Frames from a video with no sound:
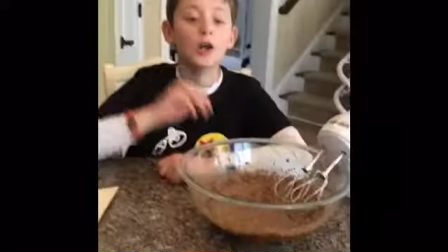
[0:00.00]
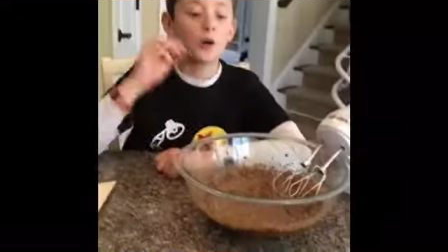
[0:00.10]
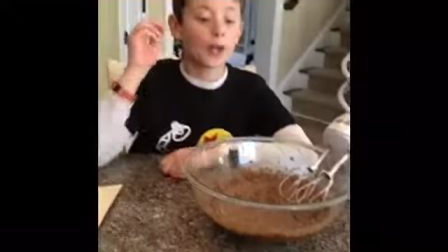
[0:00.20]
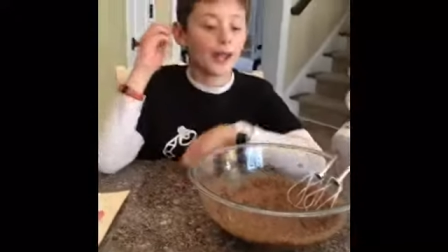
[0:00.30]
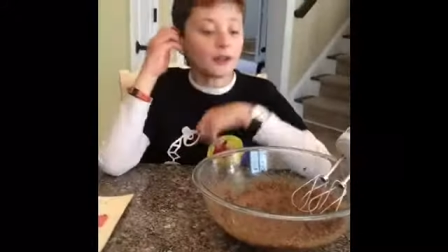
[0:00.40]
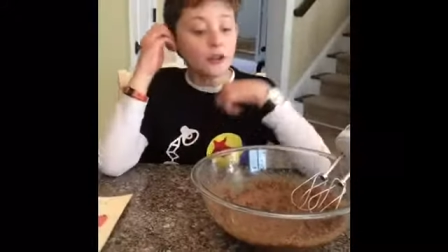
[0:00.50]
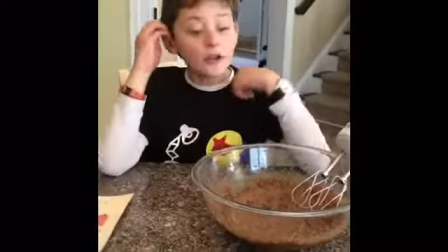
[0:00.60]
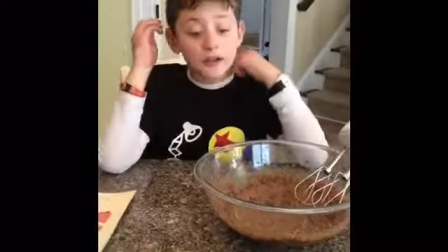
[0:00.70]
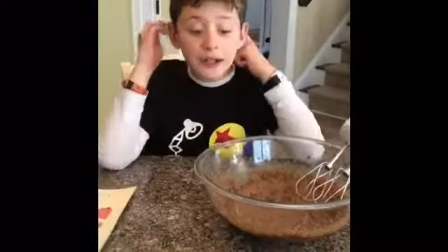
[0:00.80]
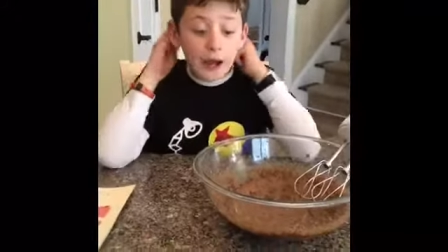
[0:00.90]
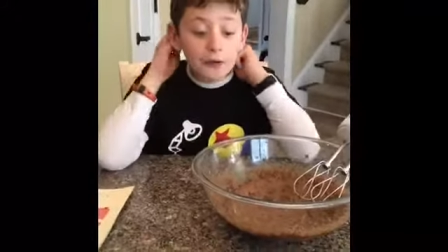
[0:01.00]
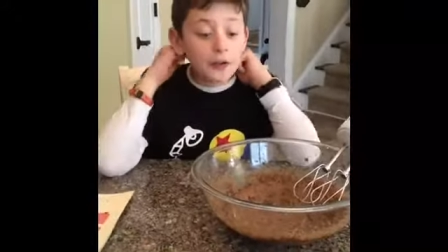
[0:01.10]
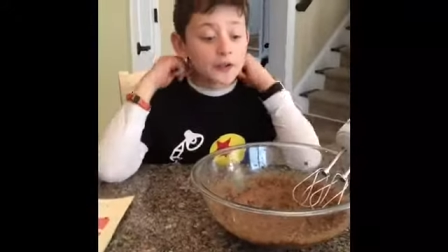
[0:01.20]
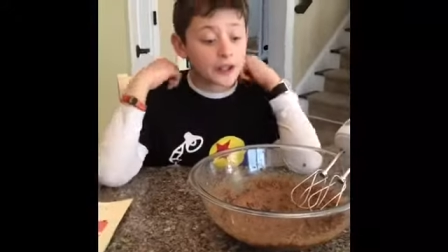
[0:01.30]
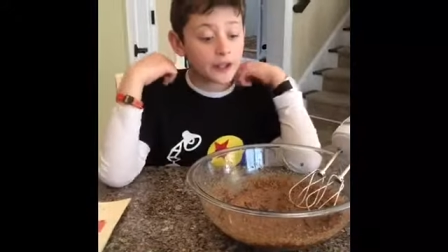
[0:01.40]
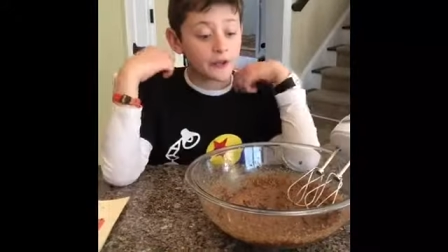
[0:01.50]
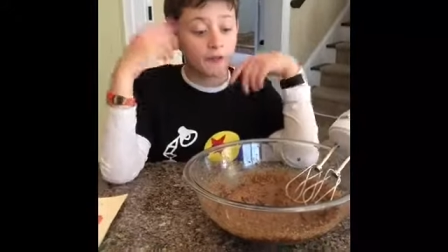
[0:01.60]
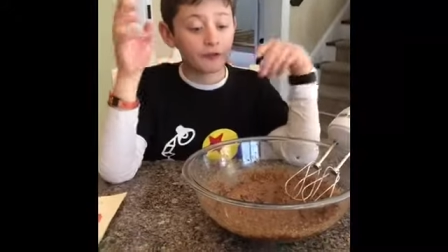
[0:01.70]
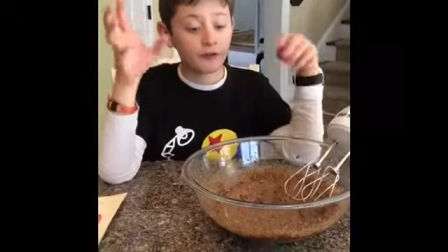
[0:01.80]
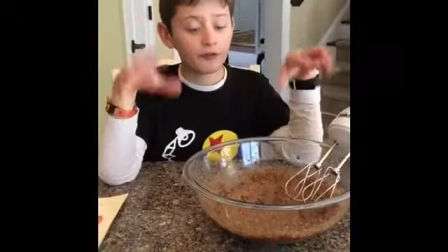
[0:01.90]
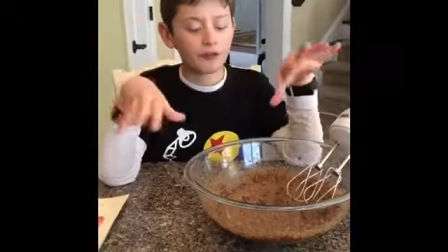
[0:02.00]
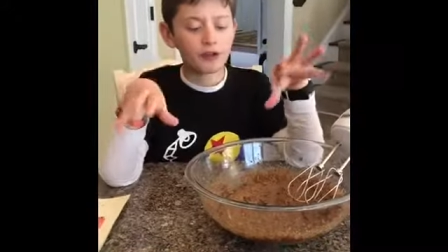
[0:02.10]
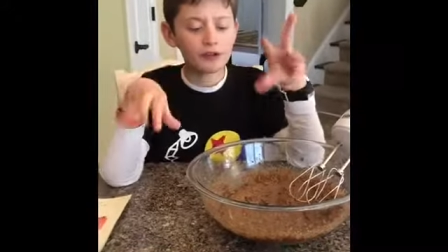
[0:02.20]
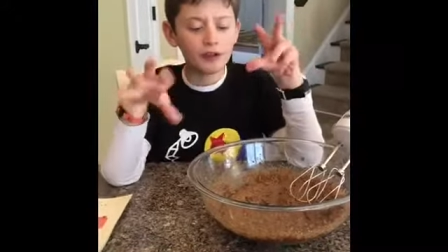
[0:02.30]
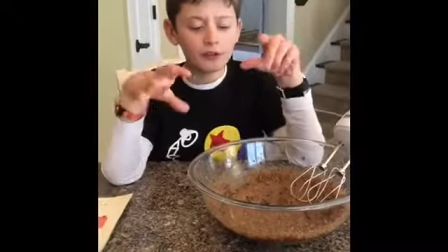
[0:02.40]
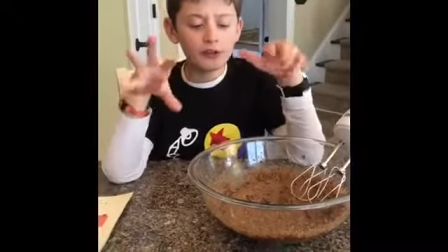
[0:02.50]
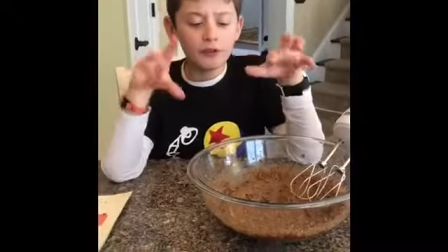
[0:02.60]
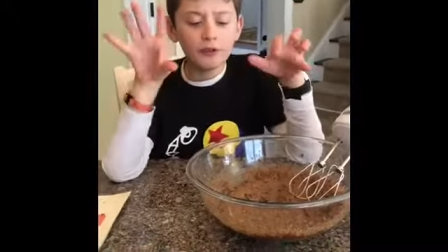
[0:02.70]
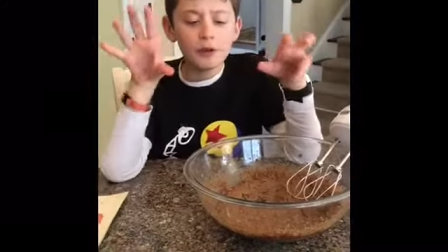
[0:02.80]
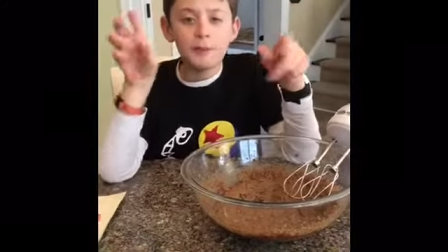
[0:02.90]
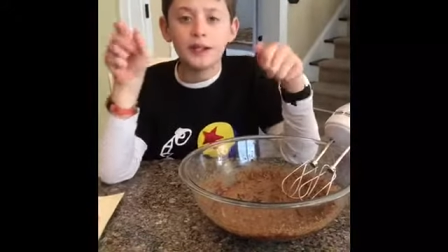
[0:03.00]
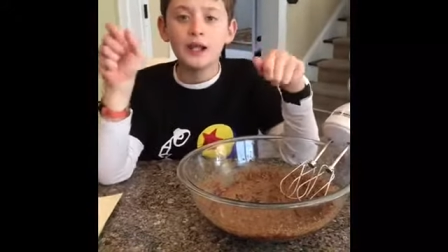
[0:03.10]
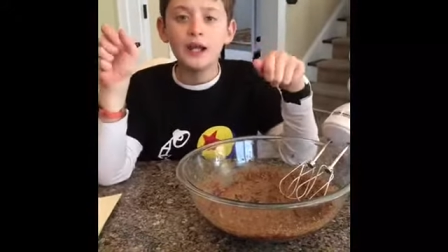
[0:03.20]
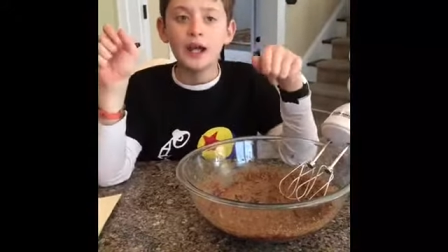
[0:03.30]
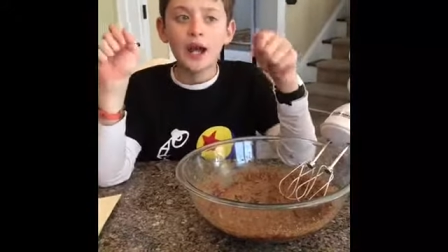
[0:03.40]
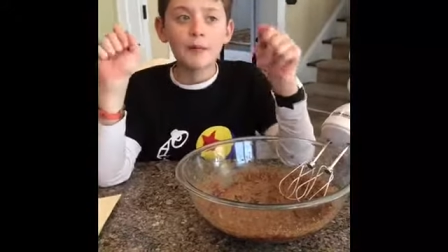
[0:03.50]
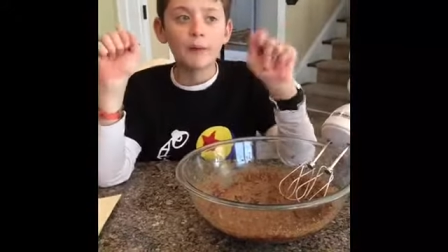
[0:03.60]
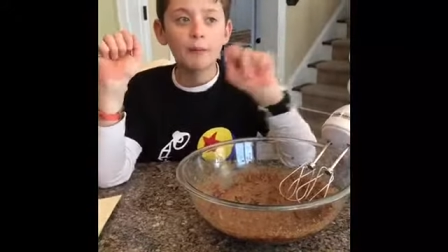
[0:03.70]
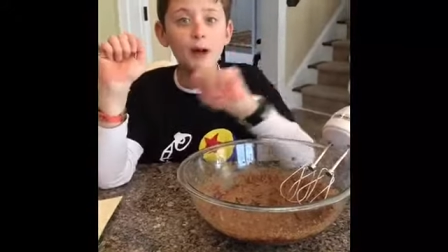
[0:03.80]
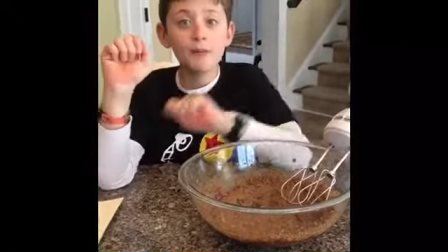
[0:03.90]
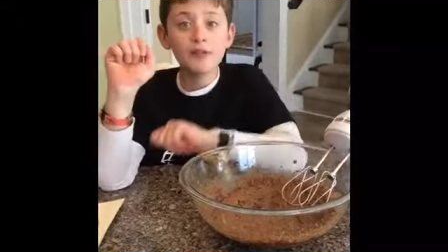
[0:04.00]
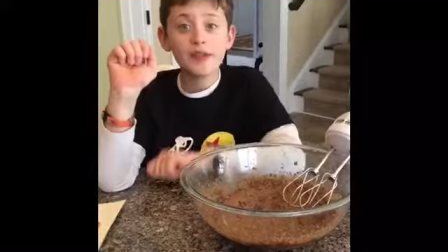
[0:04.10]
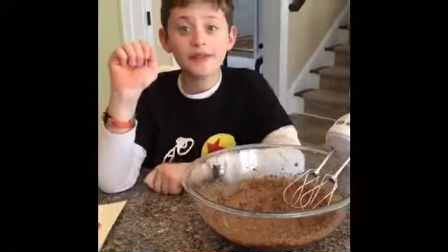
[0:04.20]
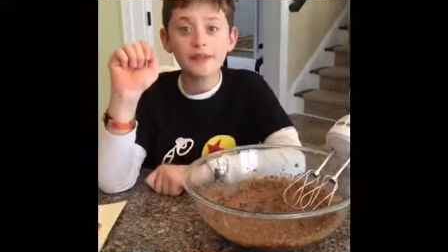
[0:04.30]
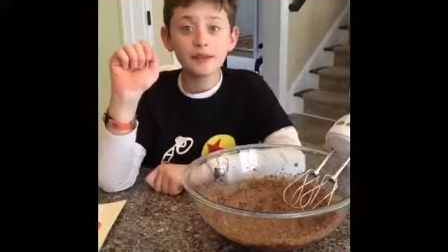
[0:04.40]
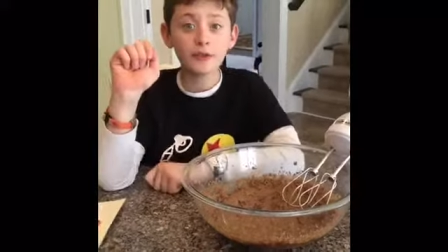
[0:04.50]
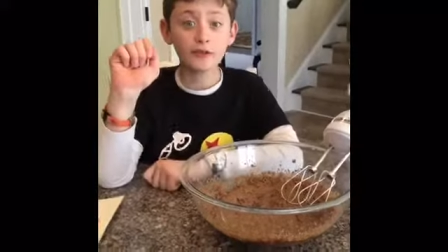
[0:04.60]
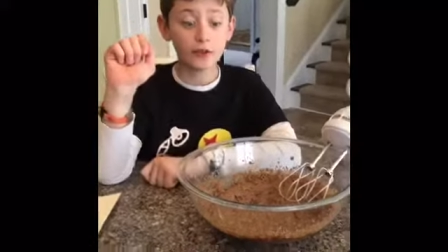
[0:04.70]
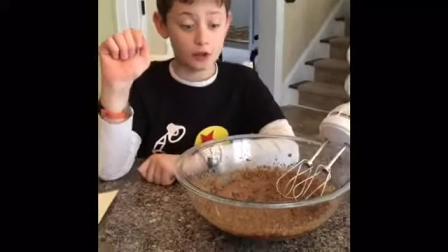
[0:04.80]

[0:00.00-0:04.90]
Okay, look, now it looks like a little creamy. And my mom thinks it looks like